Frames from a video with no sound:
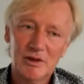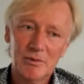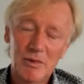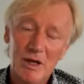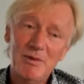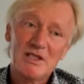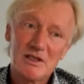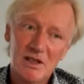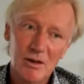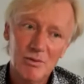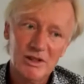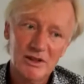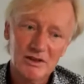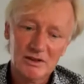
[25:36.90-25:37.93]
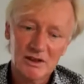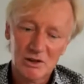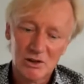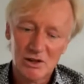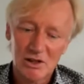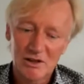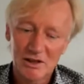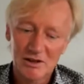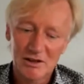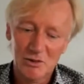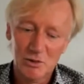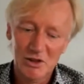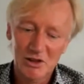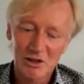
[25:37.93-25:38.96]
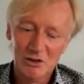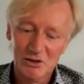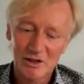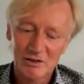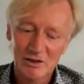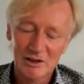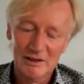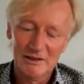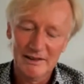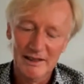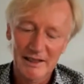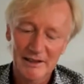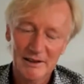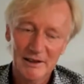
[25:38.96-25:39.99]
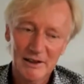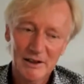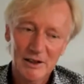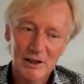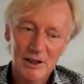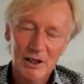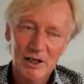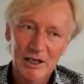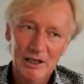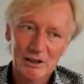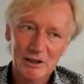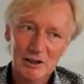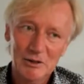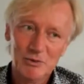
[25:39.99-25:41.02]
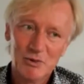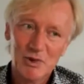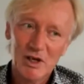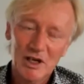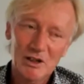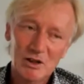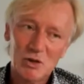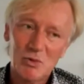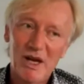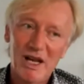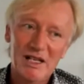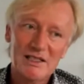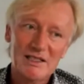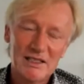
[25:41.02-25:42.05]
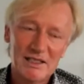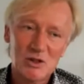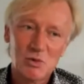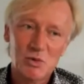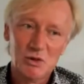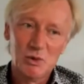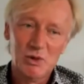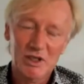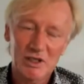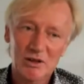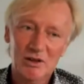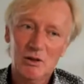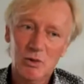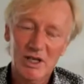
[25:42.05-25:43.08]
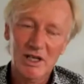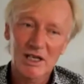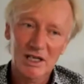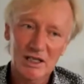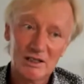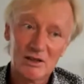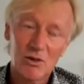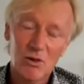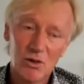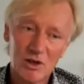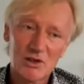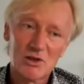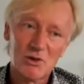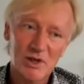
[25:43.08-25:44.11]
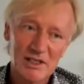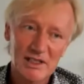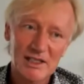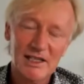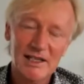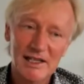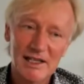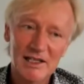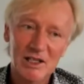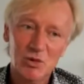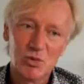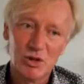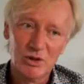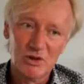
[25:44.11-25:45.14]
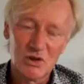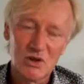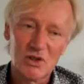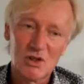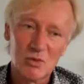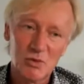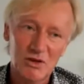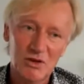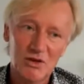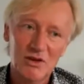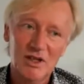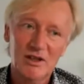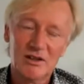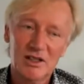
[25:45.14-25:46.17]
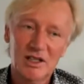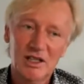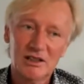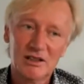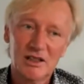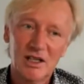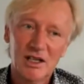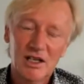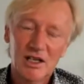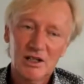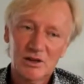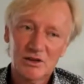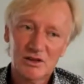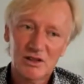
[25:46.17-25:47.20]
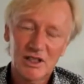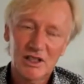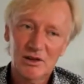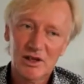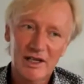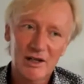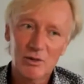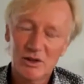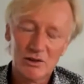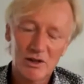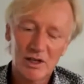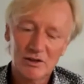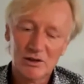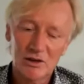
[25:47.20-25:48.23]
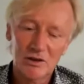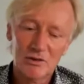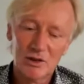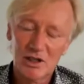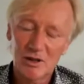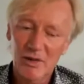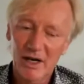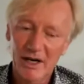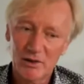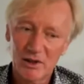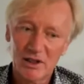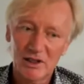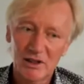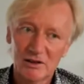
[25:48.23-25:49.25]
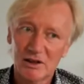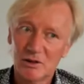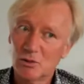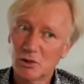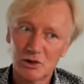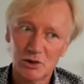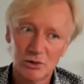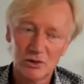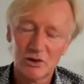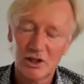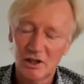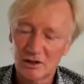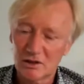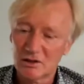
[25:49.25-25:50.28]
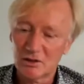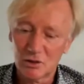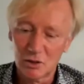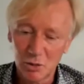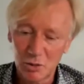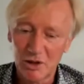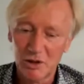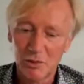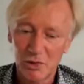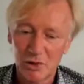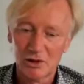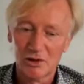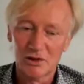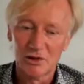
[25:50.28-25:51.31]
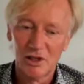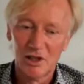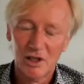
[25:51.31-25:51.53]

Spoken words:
Maybe it's a humbleness actually that we need to have in design. And to balance this between, on the one hand, orchestrating and leading processes, but on the other hand, to say, okay, we try to overcome hierarchies, and what you say is super important